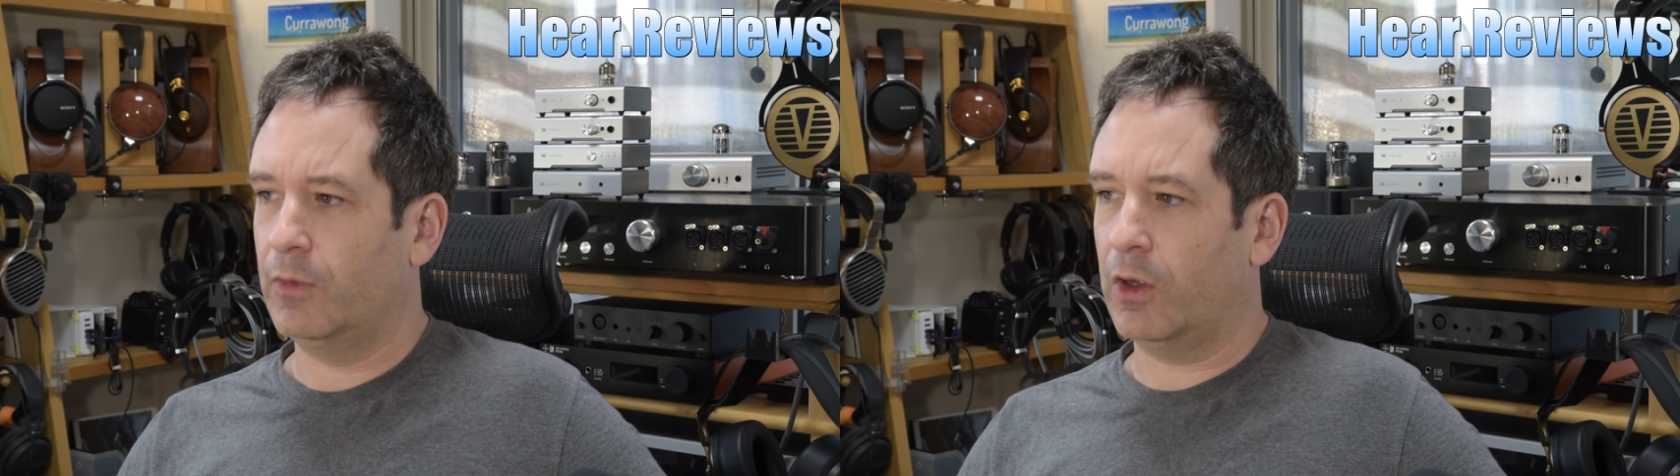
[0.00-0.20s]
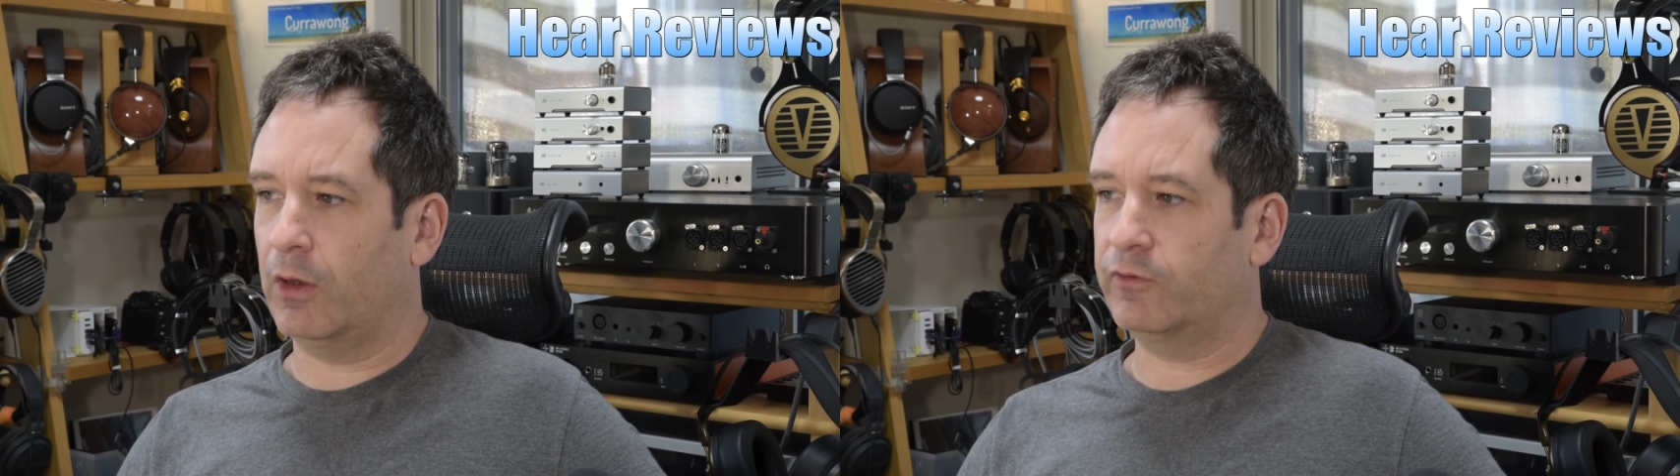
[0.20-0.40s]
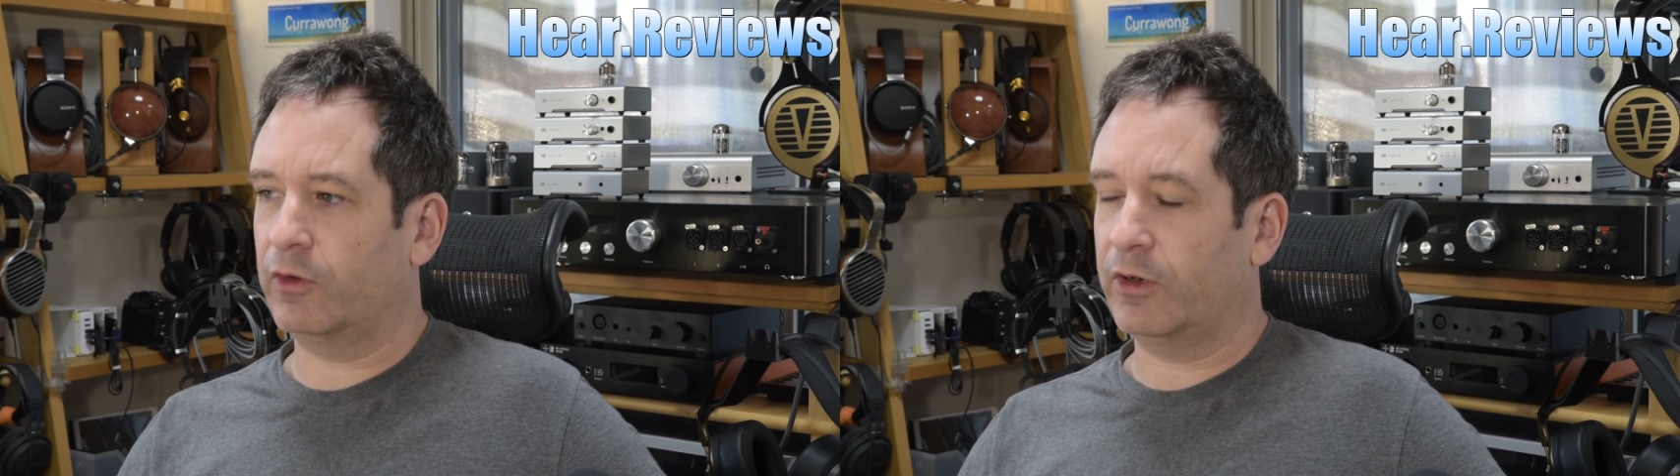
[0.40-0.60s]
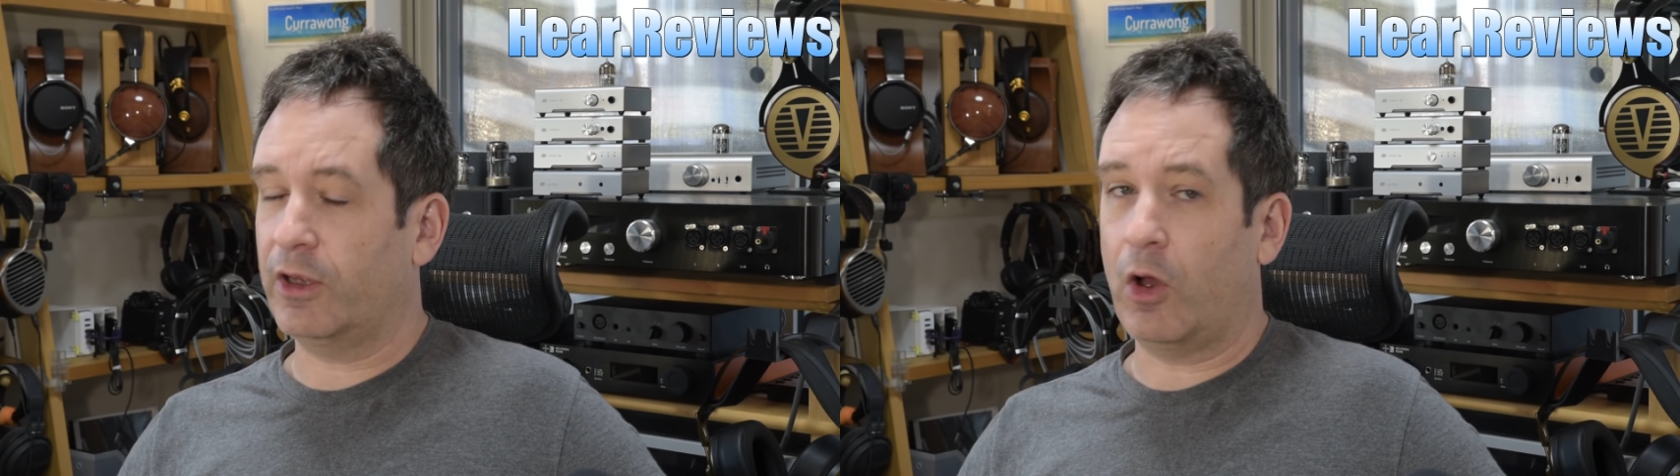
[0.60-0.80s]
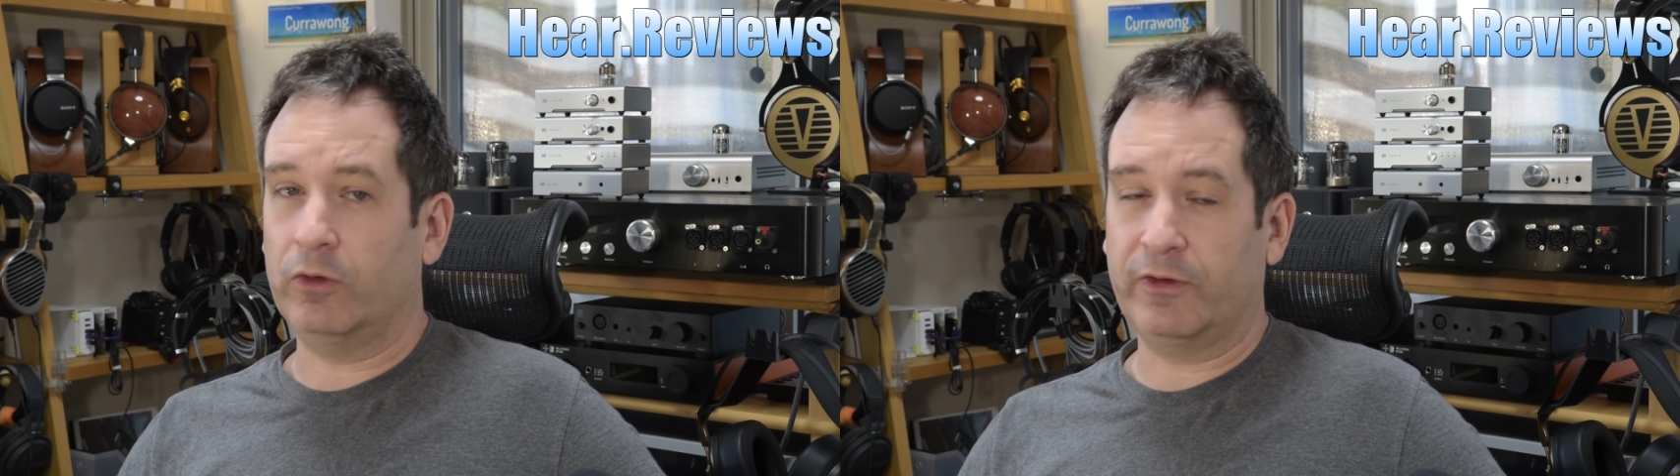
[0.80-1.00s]

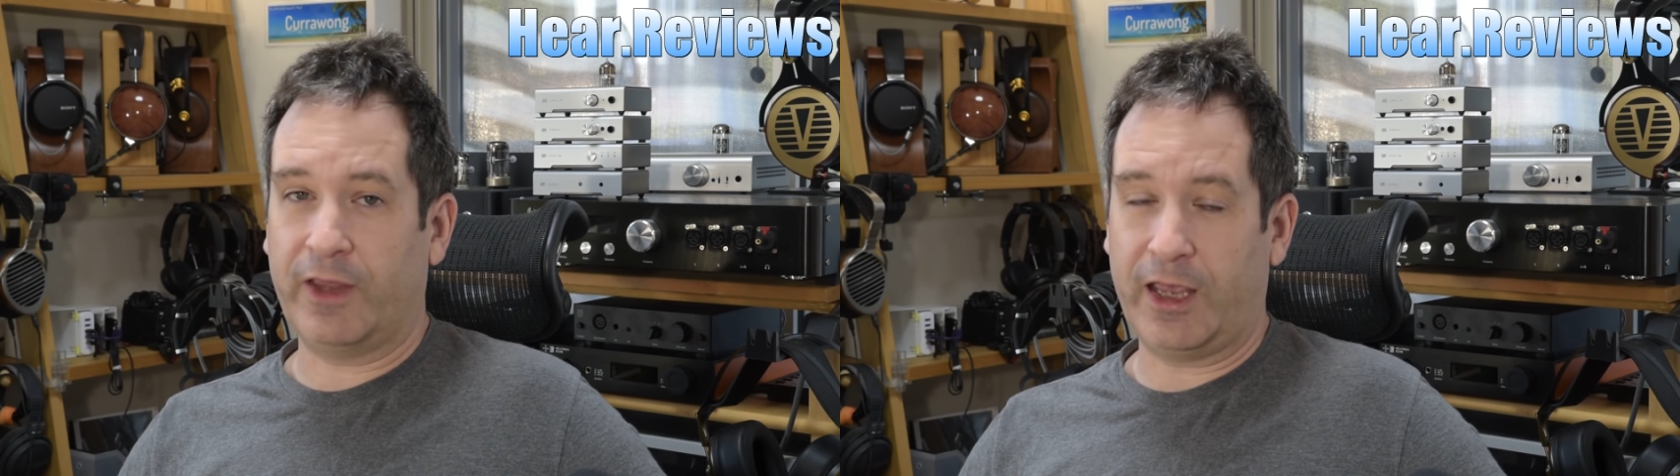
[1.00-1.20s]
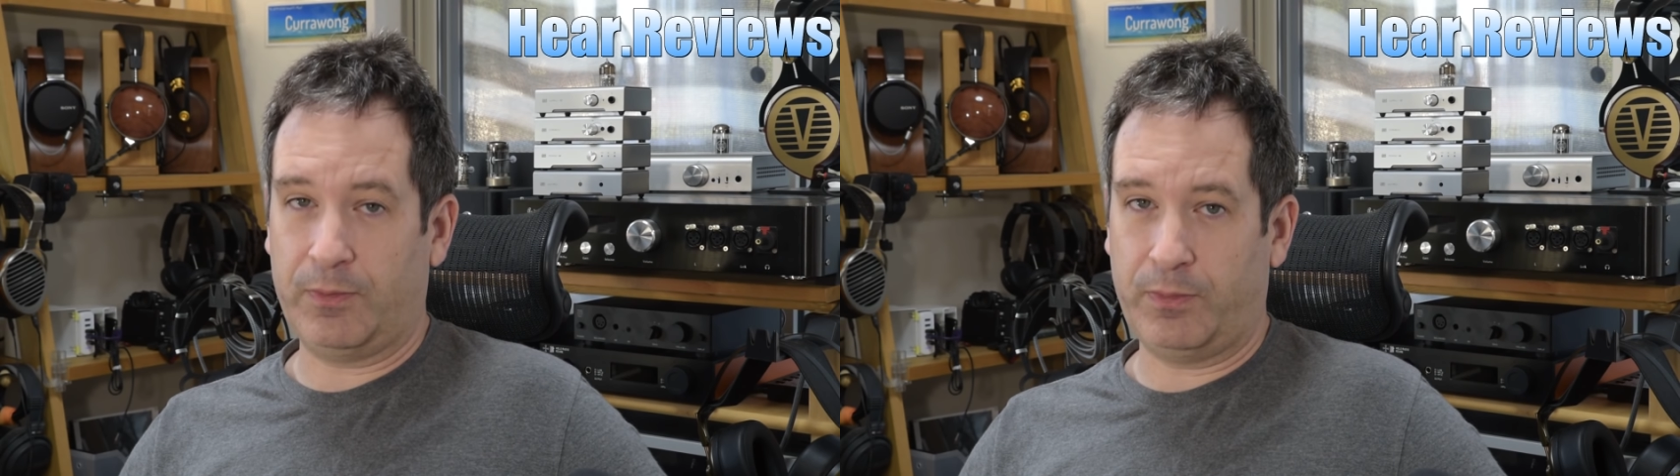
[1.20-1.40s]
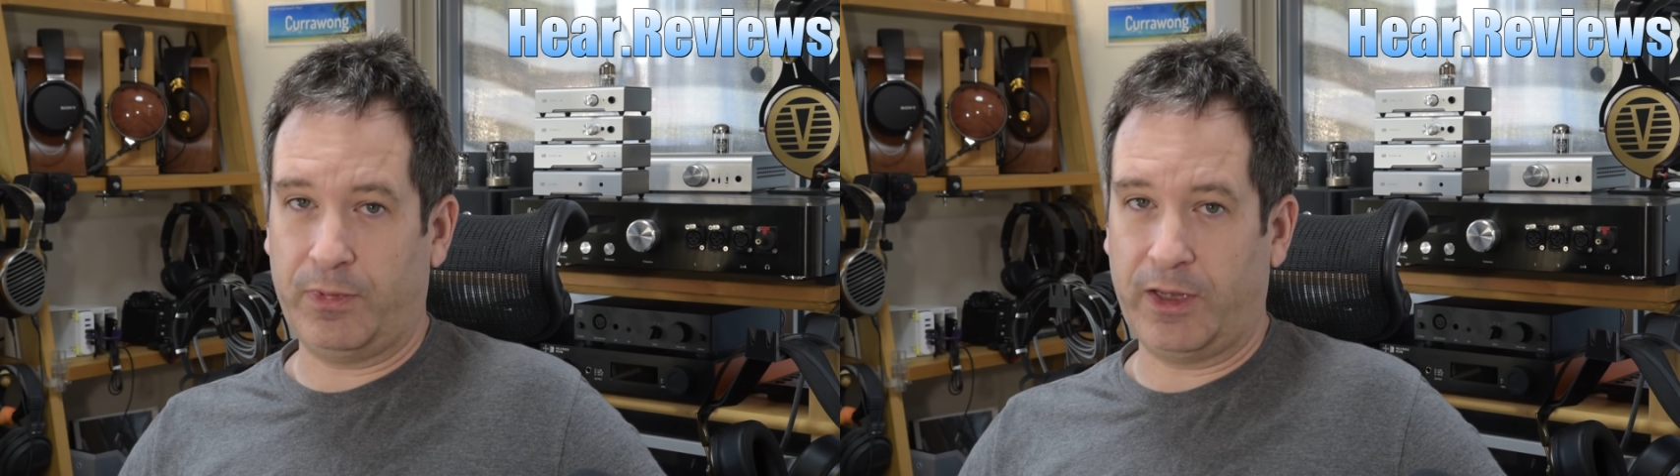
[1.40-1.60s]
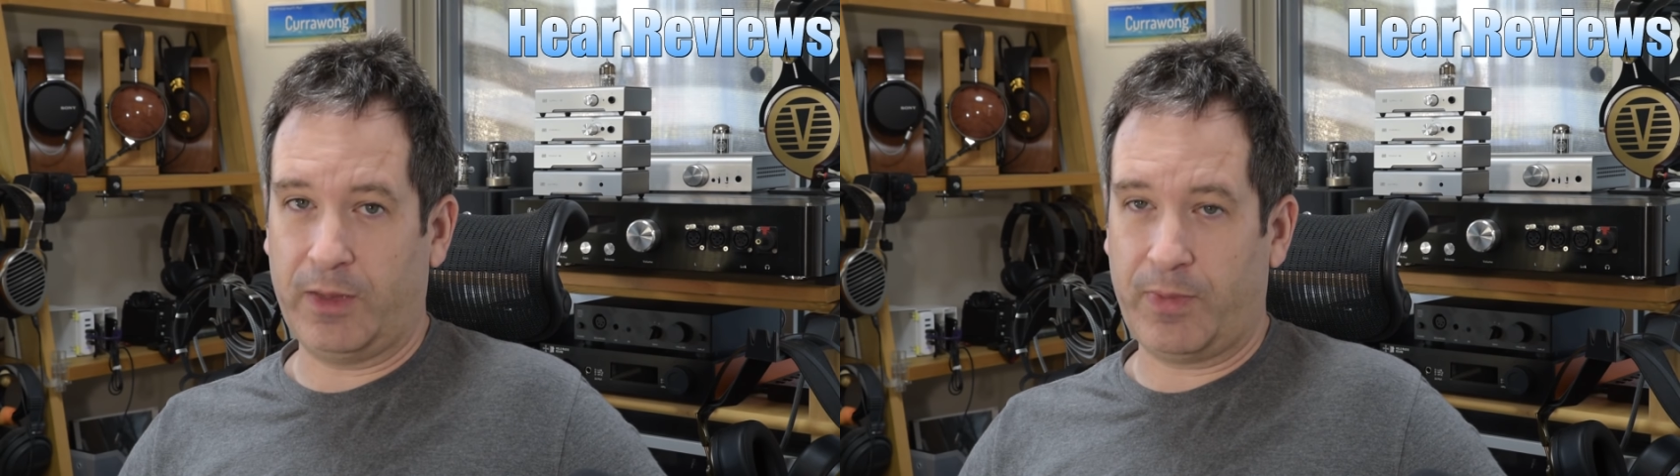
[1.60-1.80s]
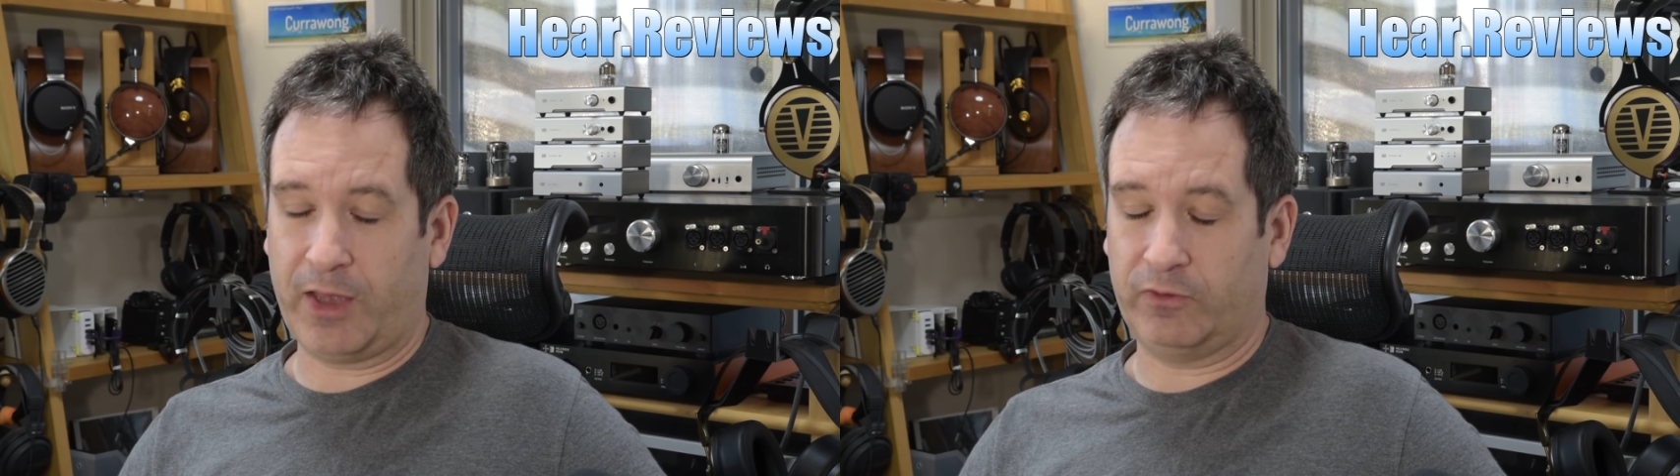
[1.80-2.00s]
Holding the
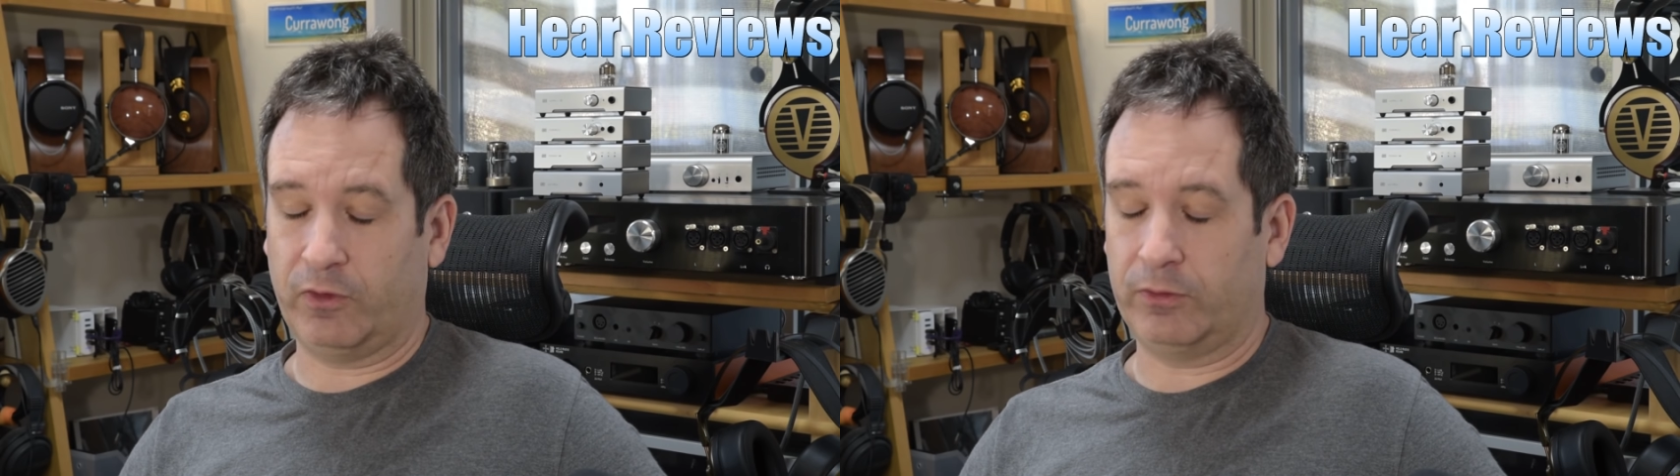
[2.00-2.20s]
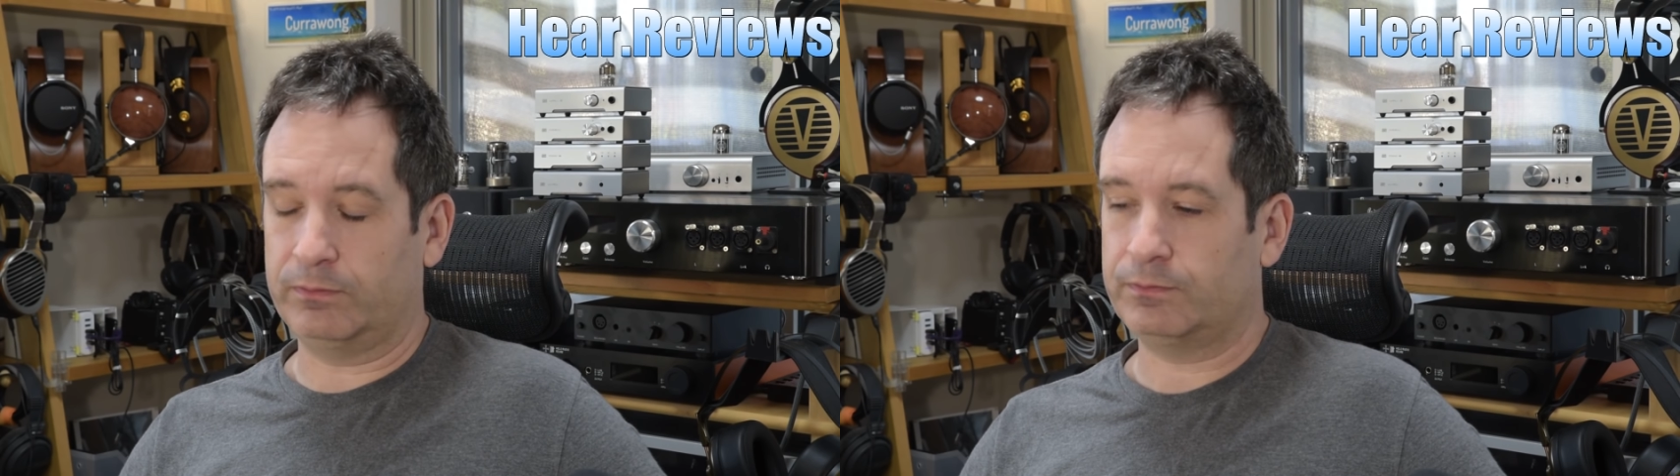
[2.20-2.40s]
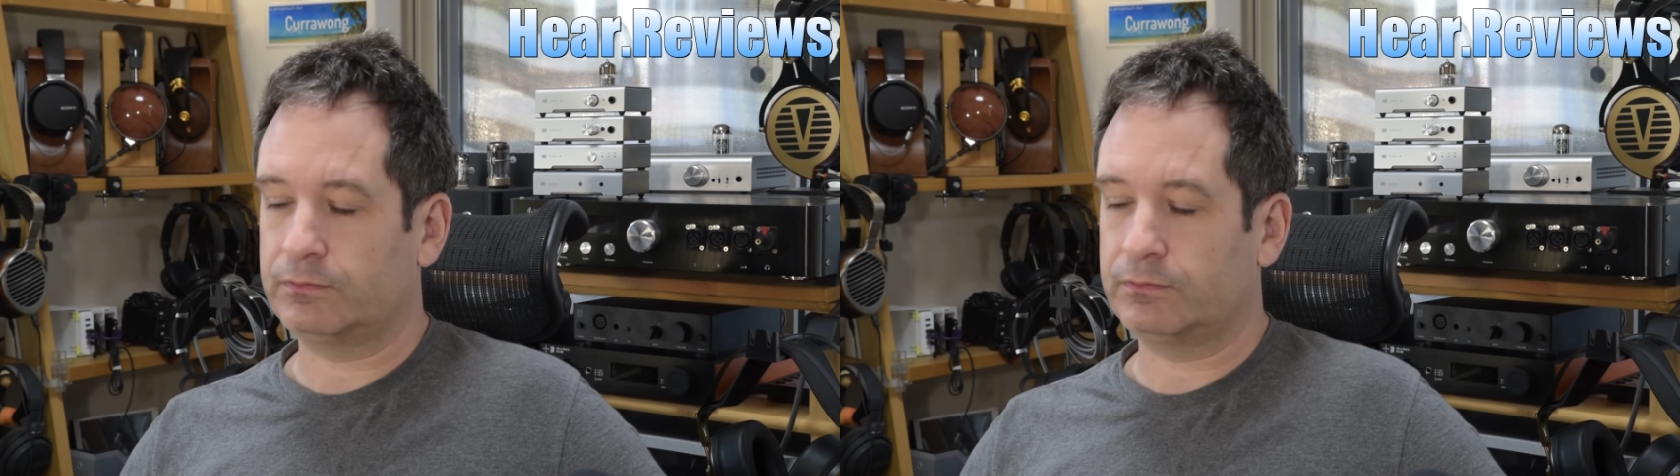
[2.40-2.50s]
ear pads on,